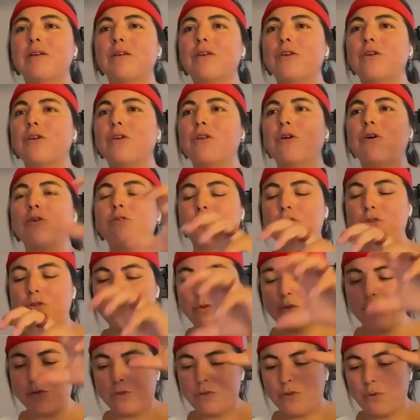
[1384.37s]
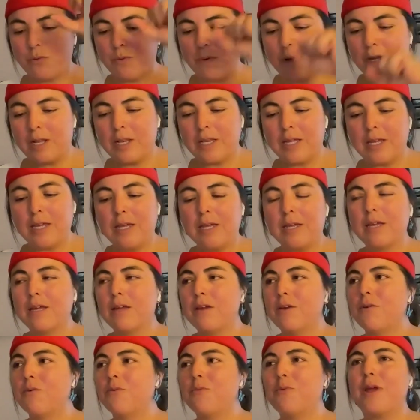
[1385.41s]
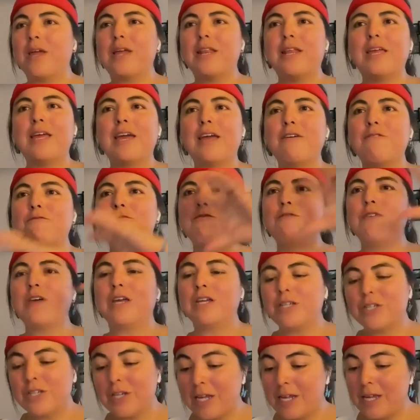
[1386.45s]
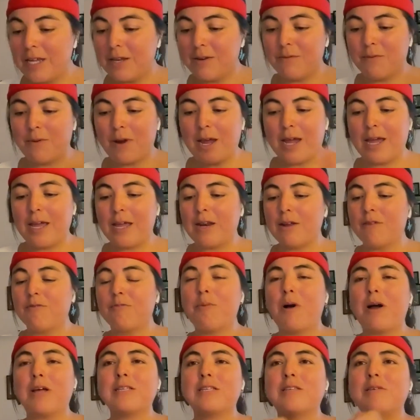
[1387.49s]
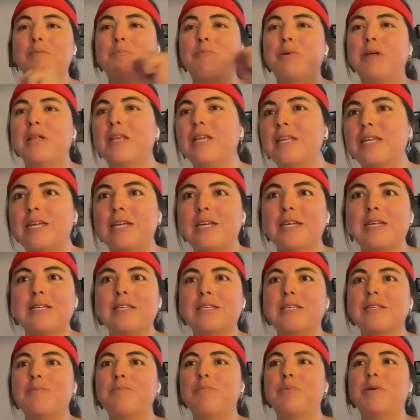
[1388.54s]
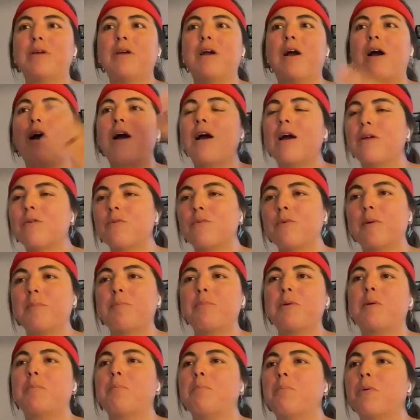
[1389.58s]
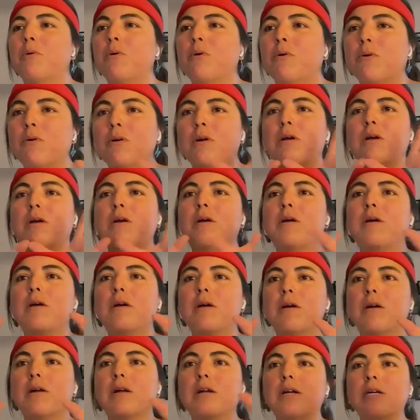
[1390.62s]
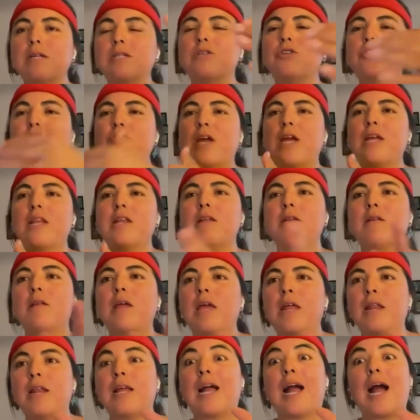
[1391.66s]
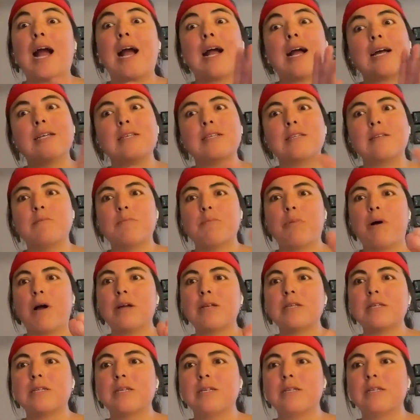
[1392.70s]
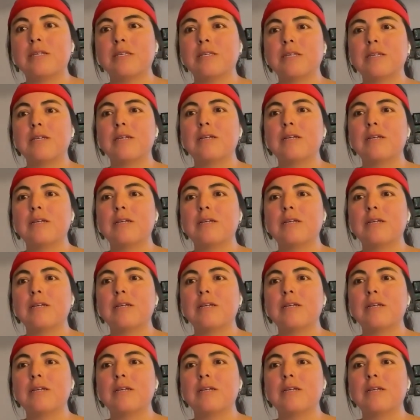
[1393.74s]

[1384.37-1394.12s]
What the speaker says: To really radiate vision, right, of possibilities beyond what people constrain in cajas and boxes.